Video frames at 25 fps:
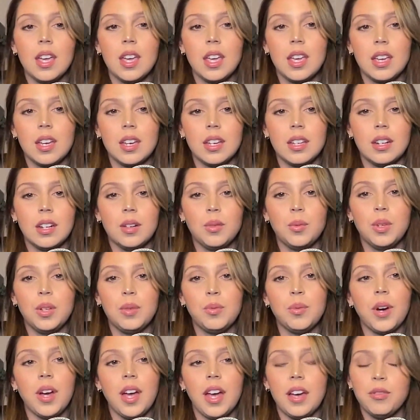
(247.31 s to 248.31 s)
and we
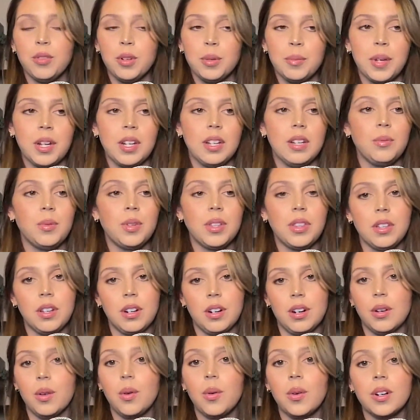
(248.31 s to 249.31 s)
want everybody within
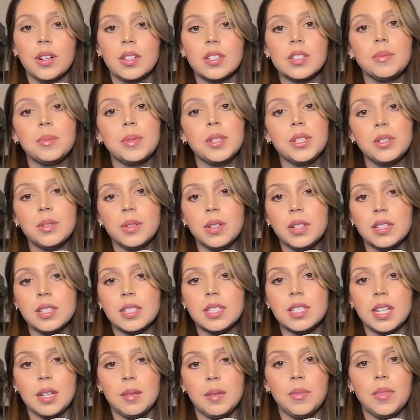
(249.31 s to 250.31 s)
our org to be doing the
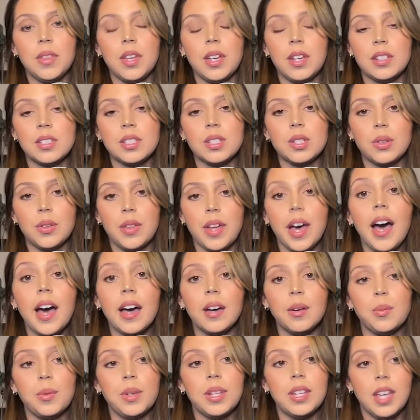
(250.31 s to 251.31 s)
same thing so
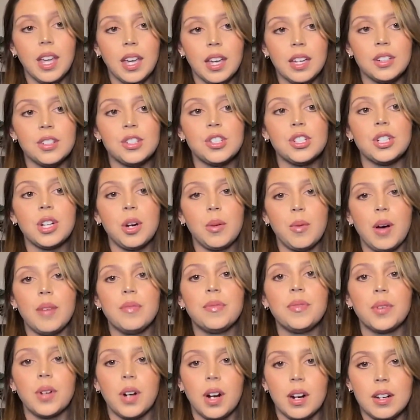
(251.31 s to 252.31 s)
that we can show up
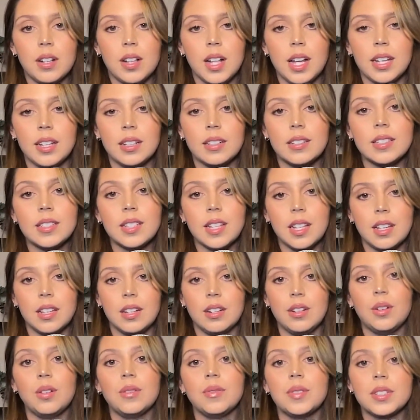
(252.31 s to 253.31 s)
for our clients
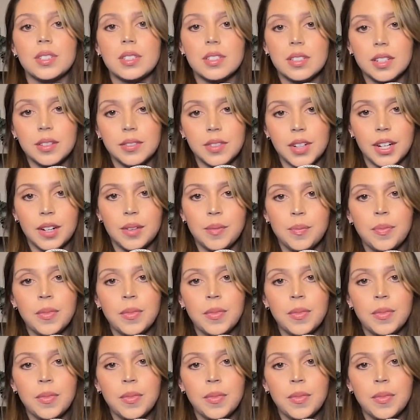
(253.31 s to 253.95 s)
and over deliver.